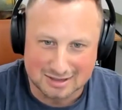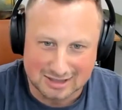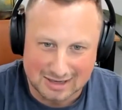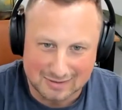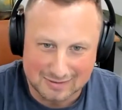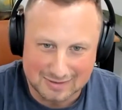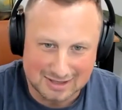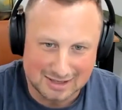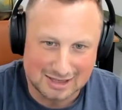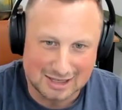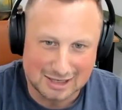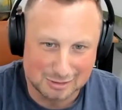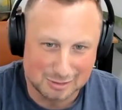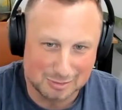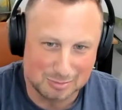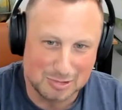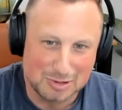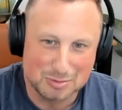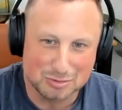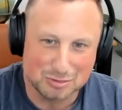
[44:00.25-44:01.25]
like everything that the
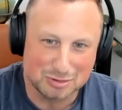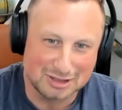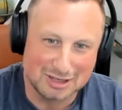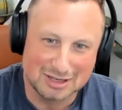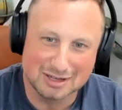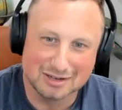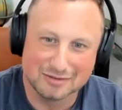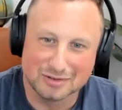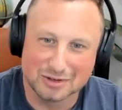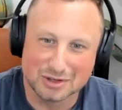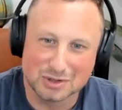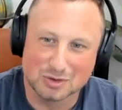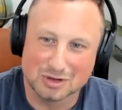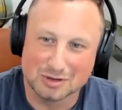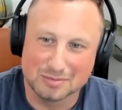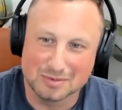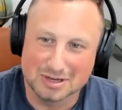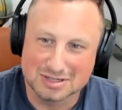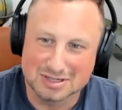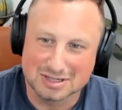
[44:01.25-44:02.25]
people were getting for
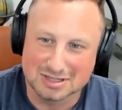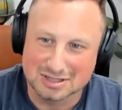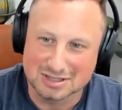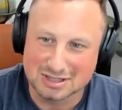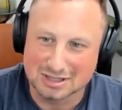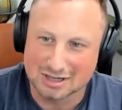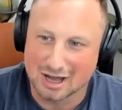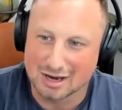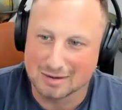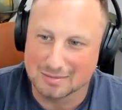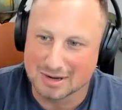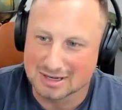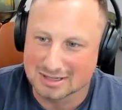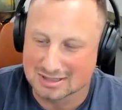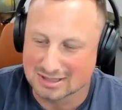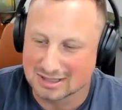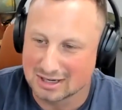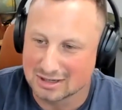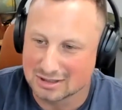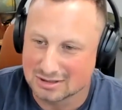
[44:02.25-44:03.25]
12 months. And she
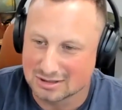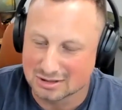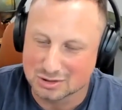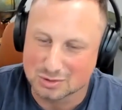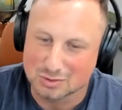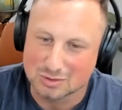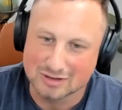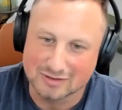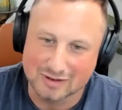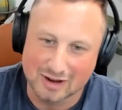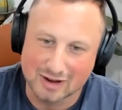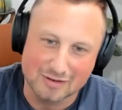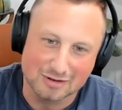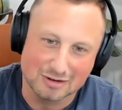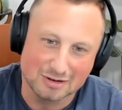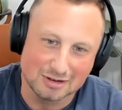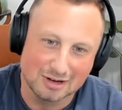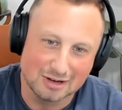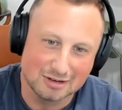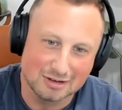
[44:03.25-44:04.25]
itemized it out to
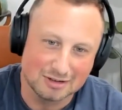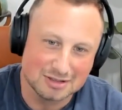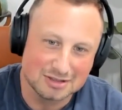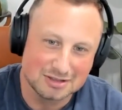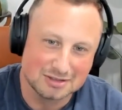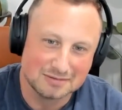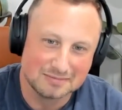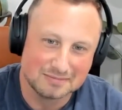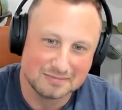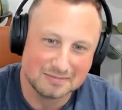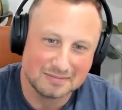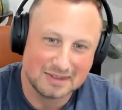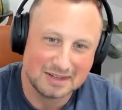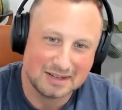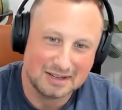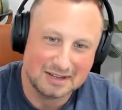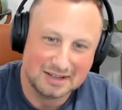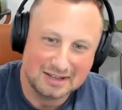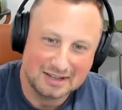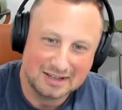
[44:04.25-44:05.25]
$2,500.
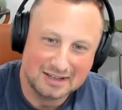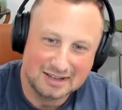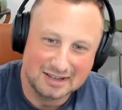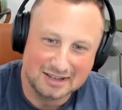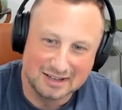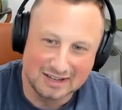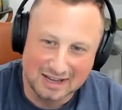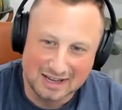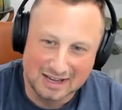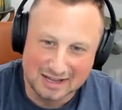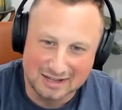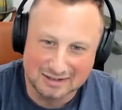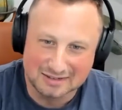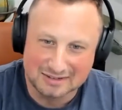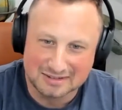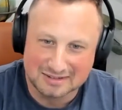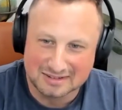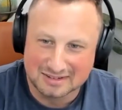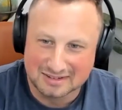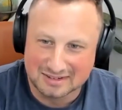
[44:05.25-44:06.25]

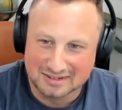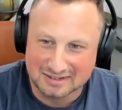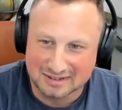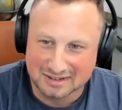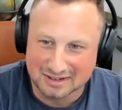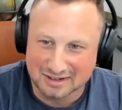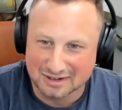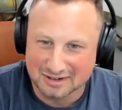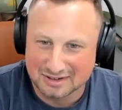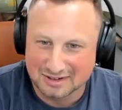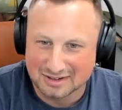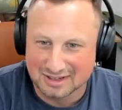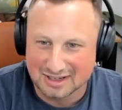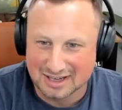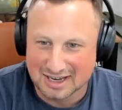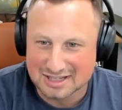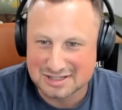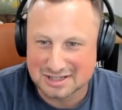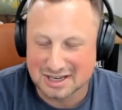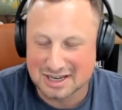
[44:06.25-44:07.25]
And,
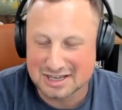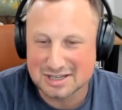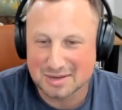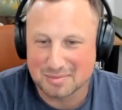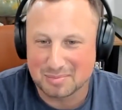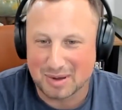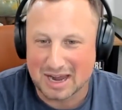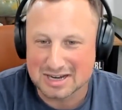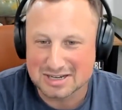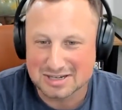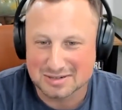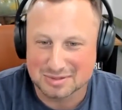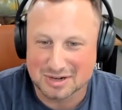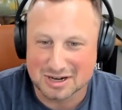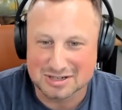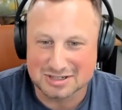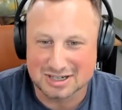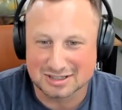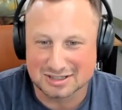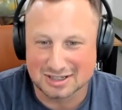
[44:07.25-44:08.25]
it's a passion
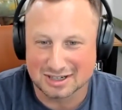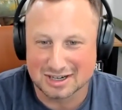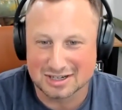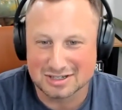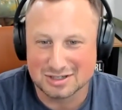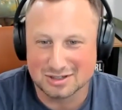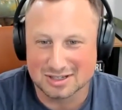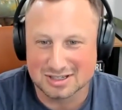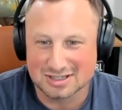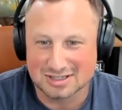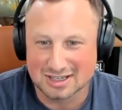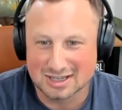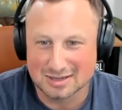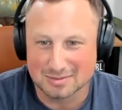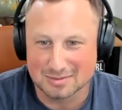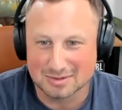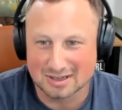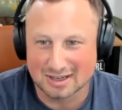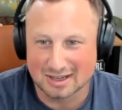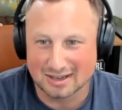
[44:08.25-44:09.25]
project, I guess you could say.
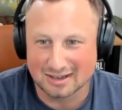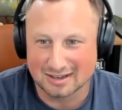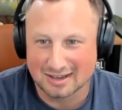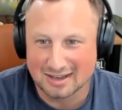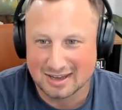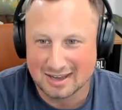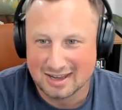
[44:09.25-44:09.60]
But like